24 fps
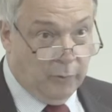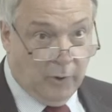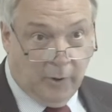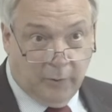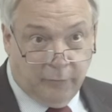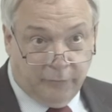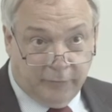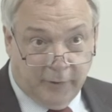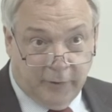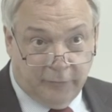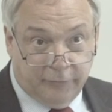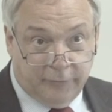a
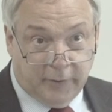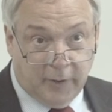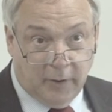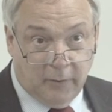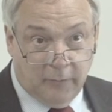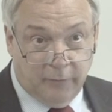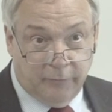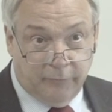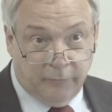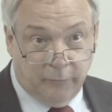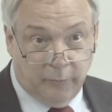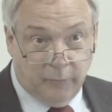process to
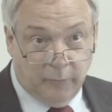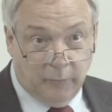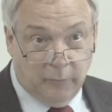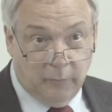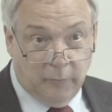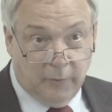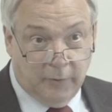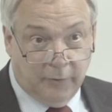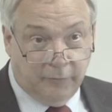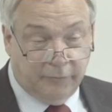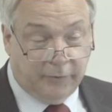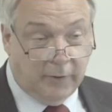go
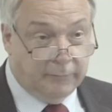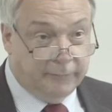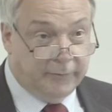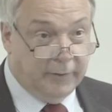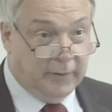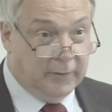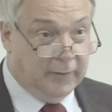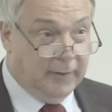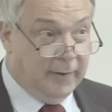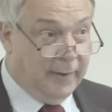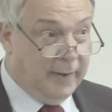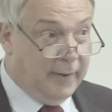through,
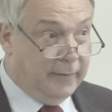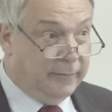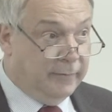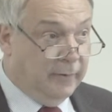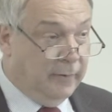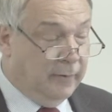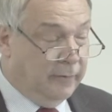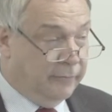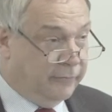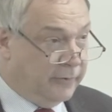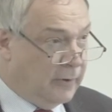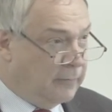self-declared,
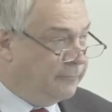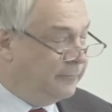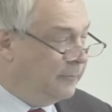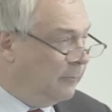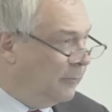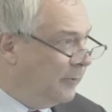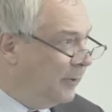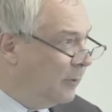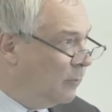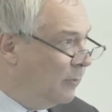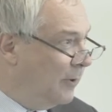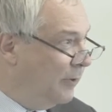self,
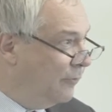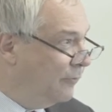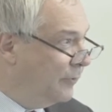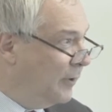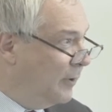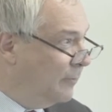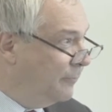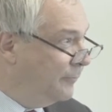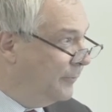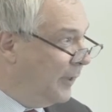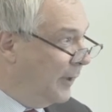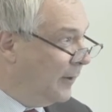what they call it,
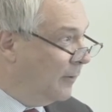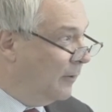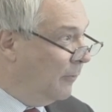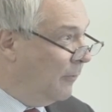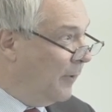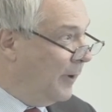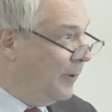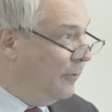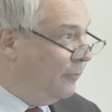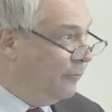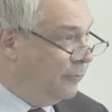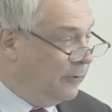
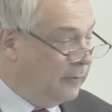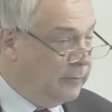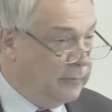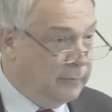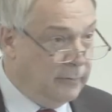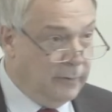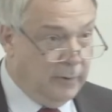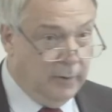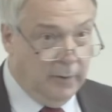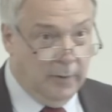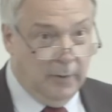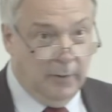self-declaration
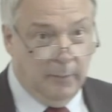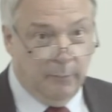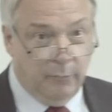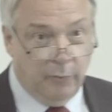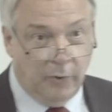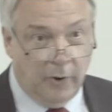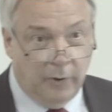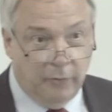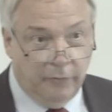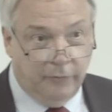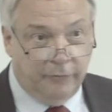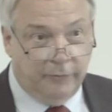
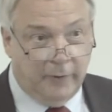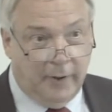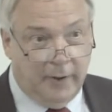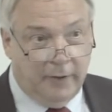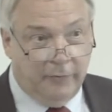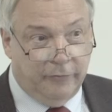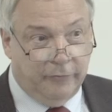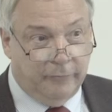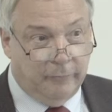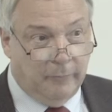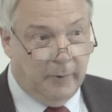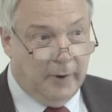
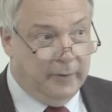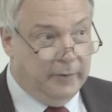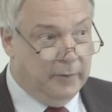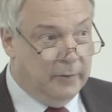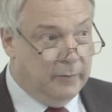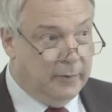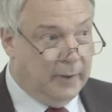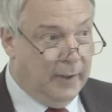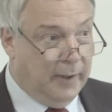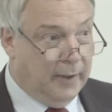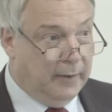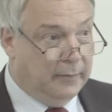process where
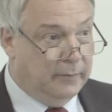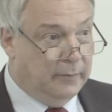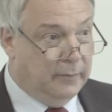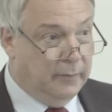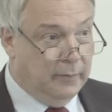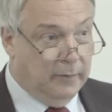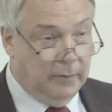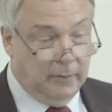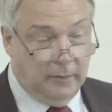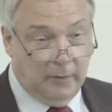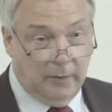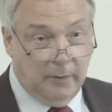you can
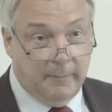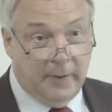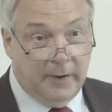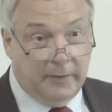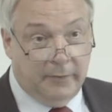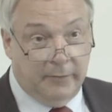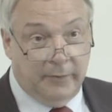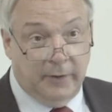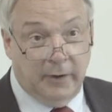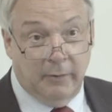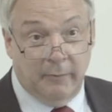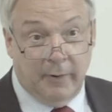uh,
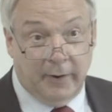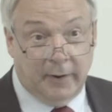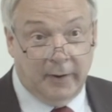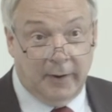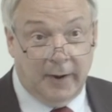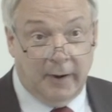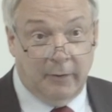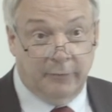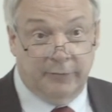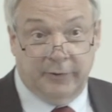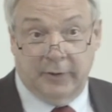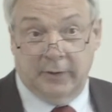amend the
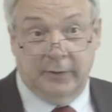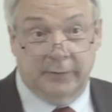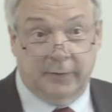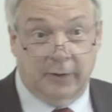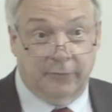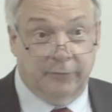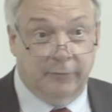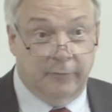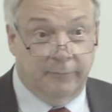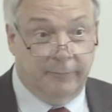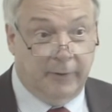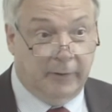irregularity and it
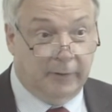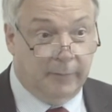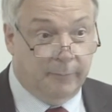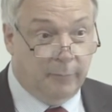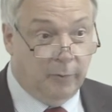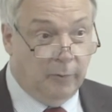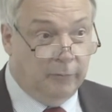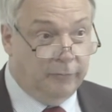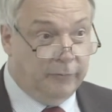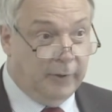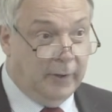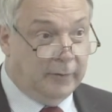doesn't affect the
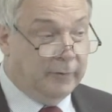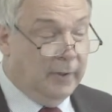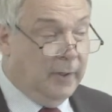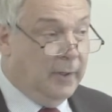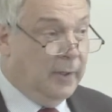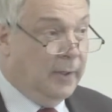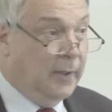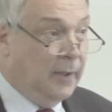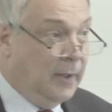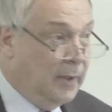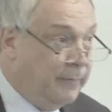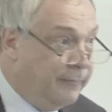project.
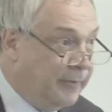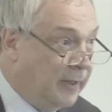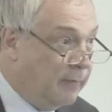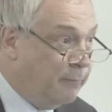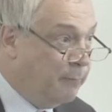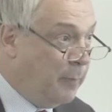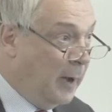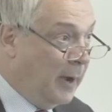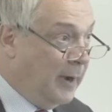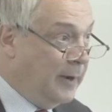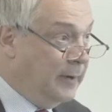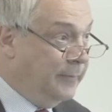If they've
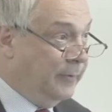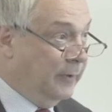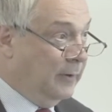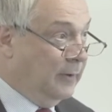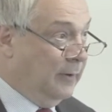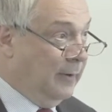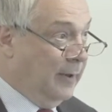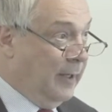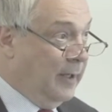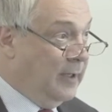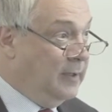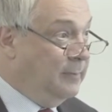paid the
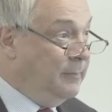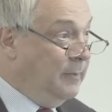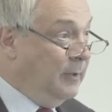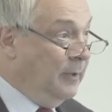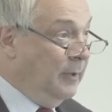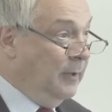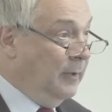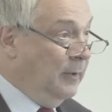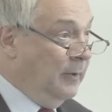claim,